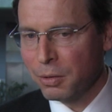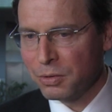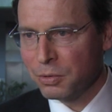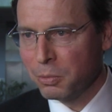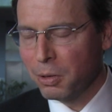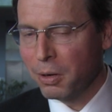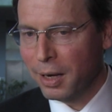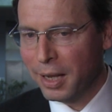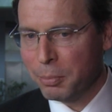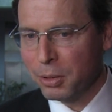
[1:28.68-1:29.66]
or so-called
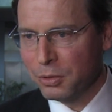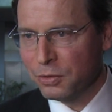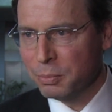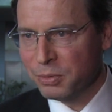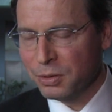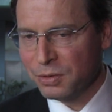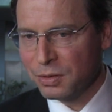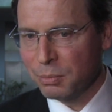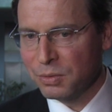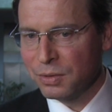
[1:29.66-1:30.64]
lab-on-a-chip
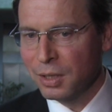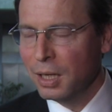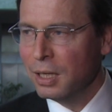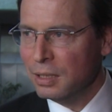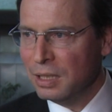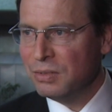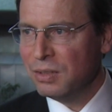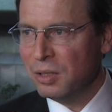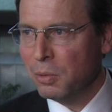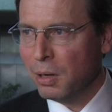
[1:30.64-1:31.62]
systems.
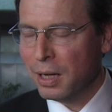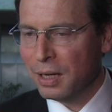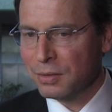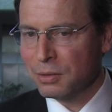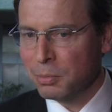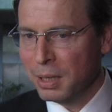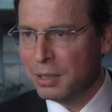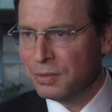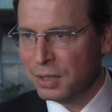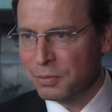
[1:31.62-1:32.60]
DCU has a
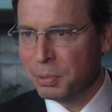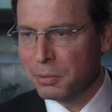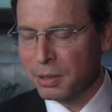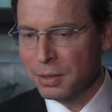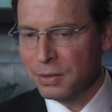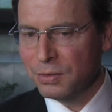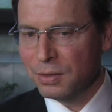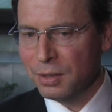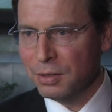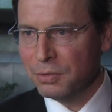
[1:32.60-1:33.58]
tremendous experience
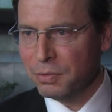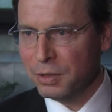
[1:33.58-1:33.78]
in this